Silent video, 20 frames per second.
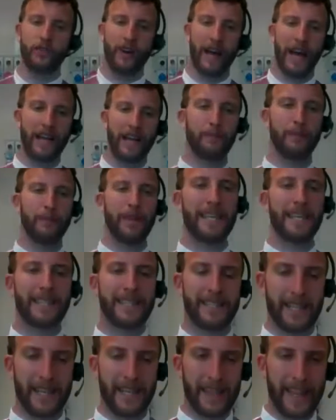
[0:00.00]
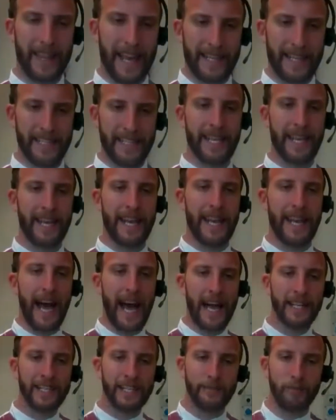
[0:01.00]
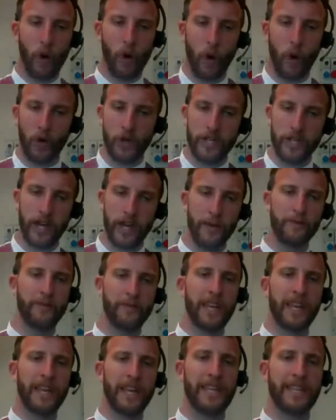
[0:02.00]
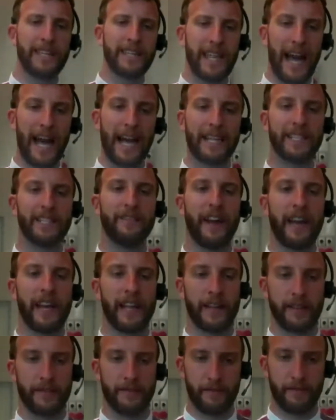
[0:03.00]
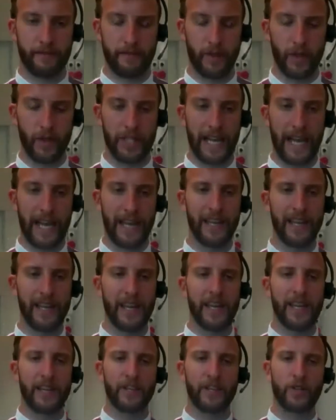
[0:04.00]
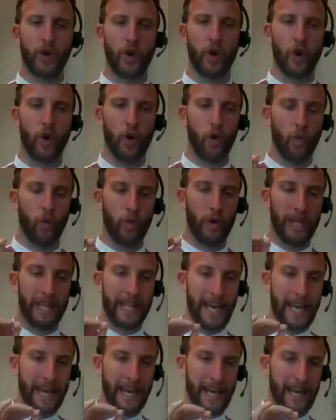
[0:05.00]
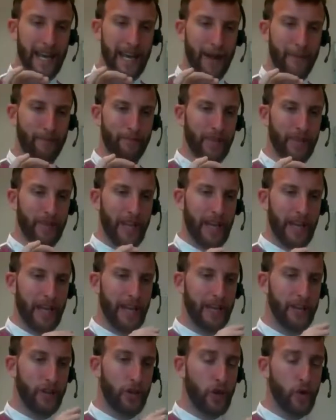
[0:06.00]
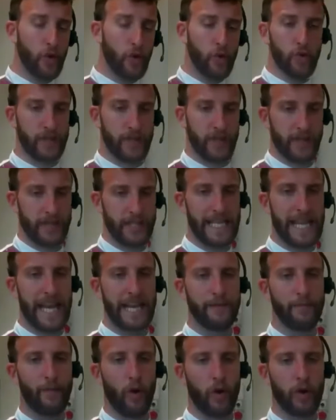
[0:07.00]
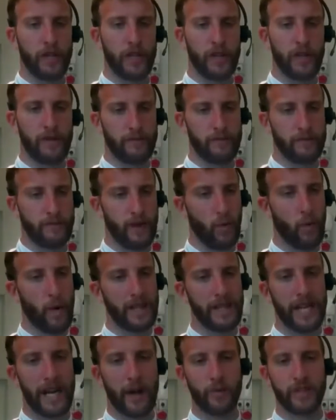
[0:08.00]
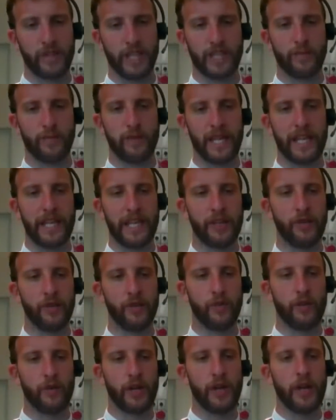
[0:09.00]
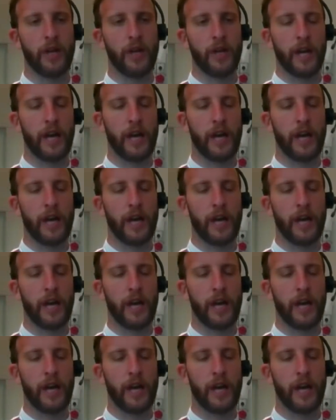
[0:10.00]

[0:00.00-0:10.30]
on the right means that the night mode is activated, okay? So we can use the night mode, the one that I was explaining to you